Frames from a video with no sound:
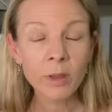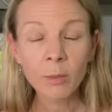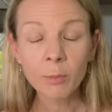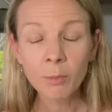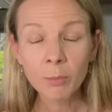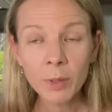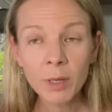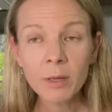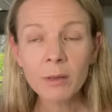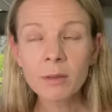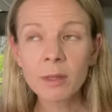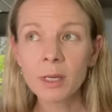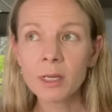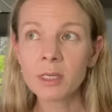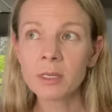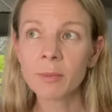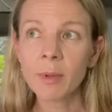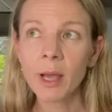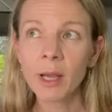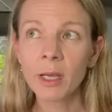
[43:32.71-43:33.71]
the big things
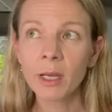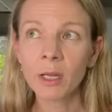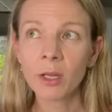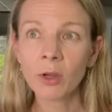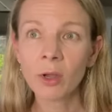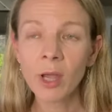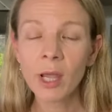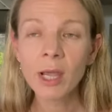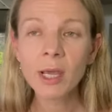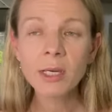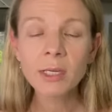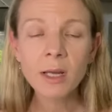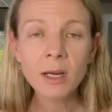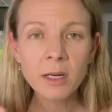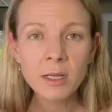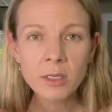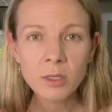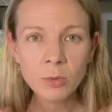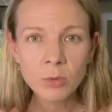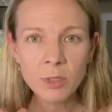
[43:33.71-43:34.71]
about getting your hair done
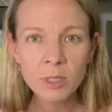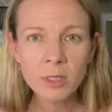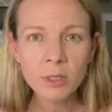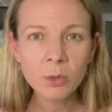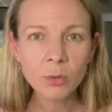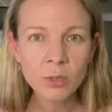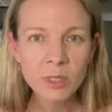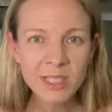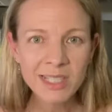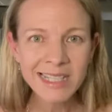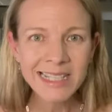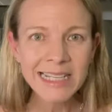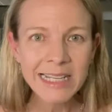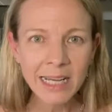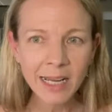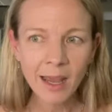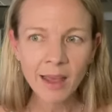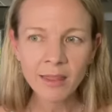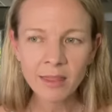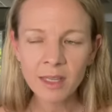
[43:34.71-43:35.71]
is you're
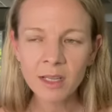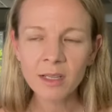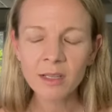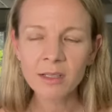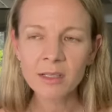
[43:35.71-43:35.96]
sitting at the